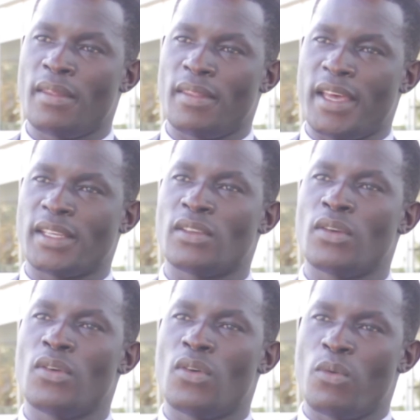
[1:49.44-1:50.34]
that
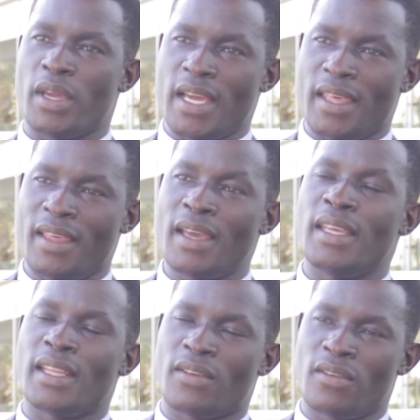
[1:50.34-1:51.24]
we gather
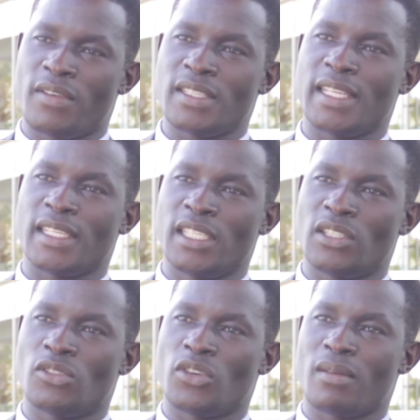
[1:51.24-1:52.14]
in a conference like this
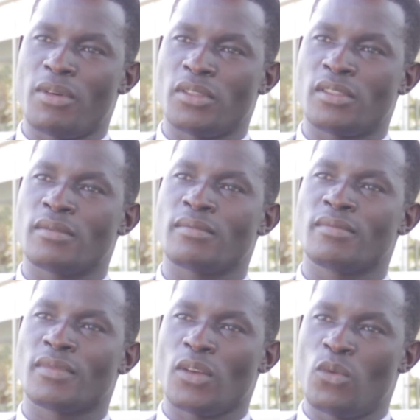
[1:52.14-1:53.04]
to talk about
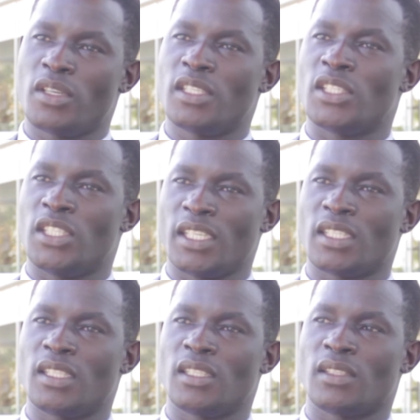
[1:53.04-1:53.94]
what is
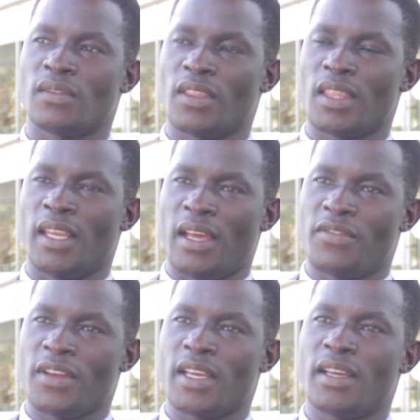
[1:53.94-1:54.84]
justice in
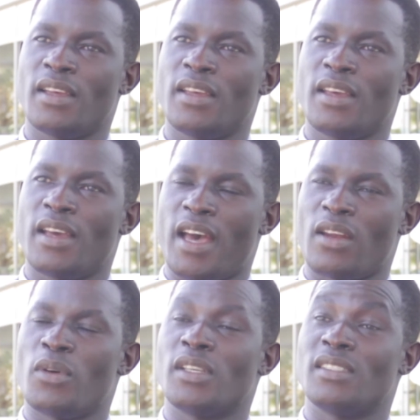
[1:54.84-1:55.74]
Africa
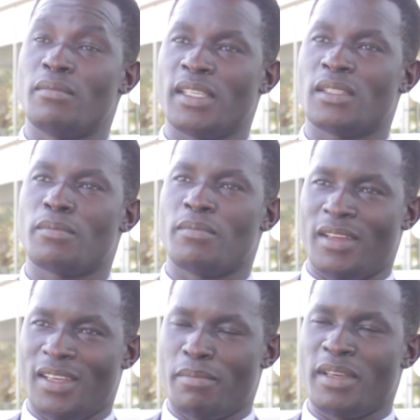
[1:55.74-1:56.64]
and what is
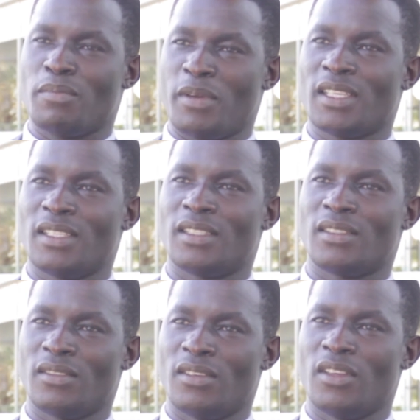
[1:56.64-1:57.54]
the best practice,
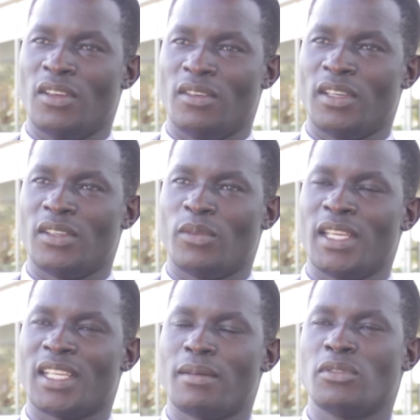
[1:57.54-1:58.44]
when
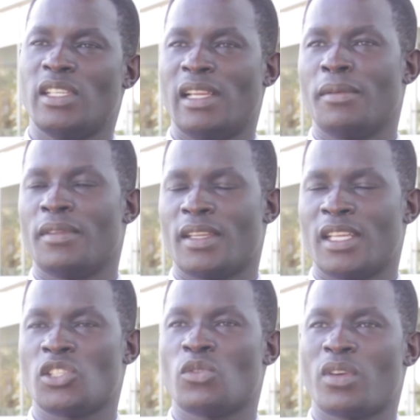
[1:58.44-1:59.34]
it comes to dealing with
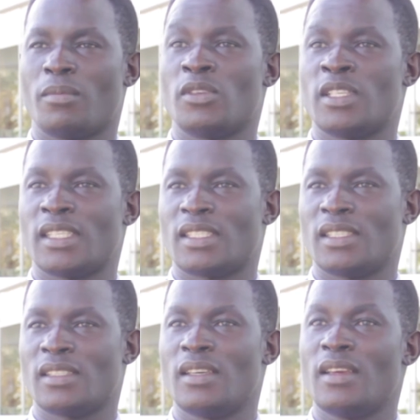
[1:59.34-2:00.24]
international criminal
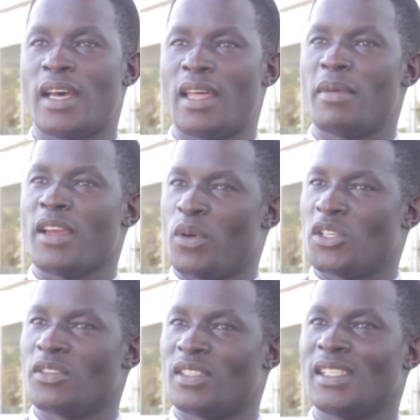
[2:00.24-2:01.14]
justice. And my
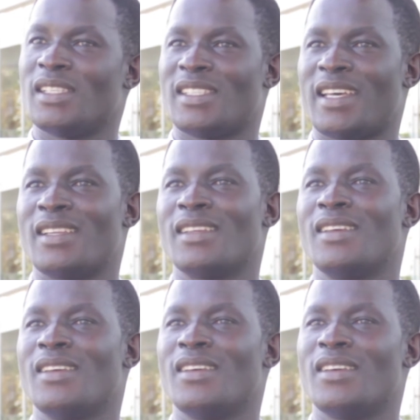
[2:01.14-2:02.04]
question still stands:
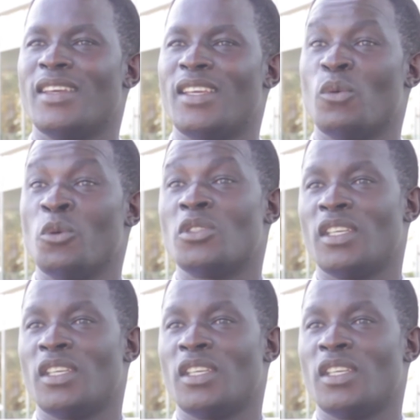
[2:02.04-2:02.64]
in whose